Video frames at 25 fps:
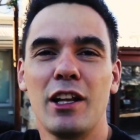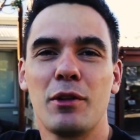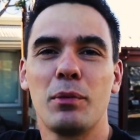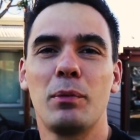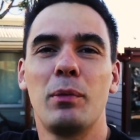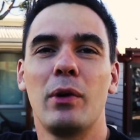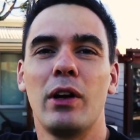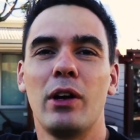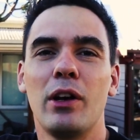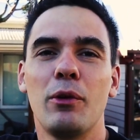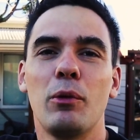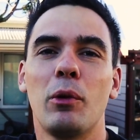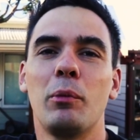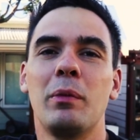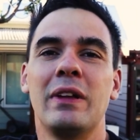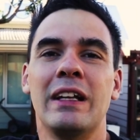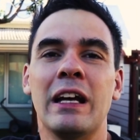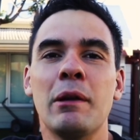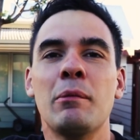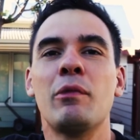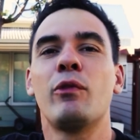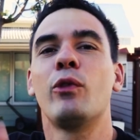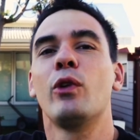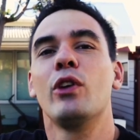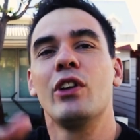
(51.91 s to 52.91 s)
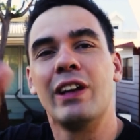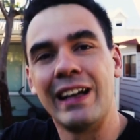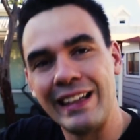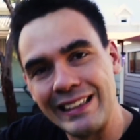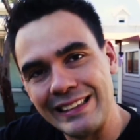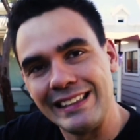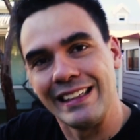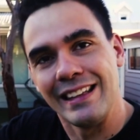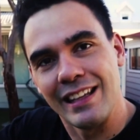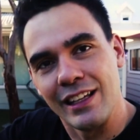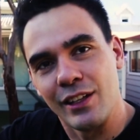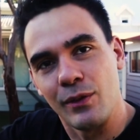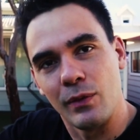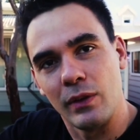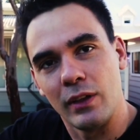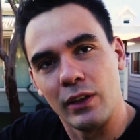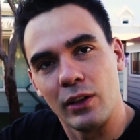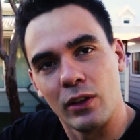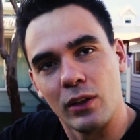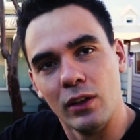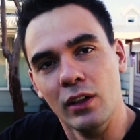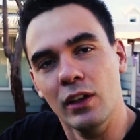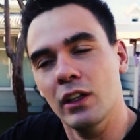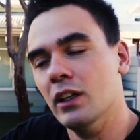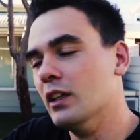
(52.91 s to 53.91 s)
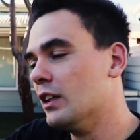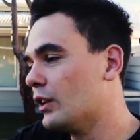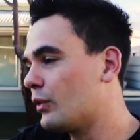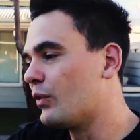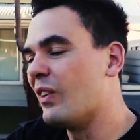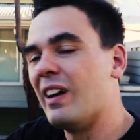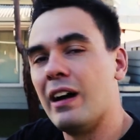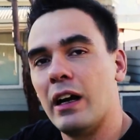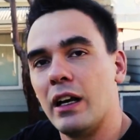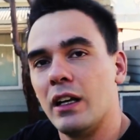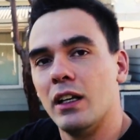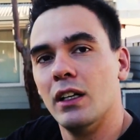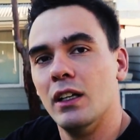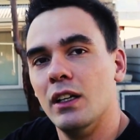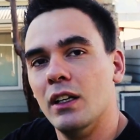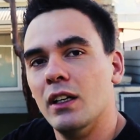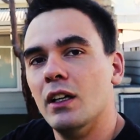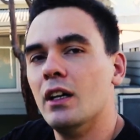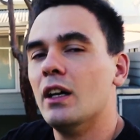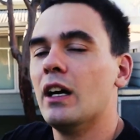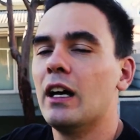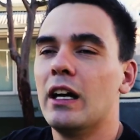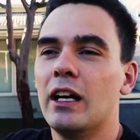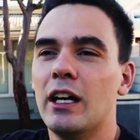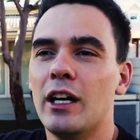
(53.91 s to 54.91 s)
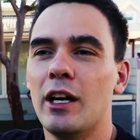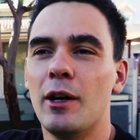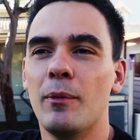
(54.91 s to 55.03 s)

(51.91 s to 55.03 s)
it will be done before you guys see this video, it's fine.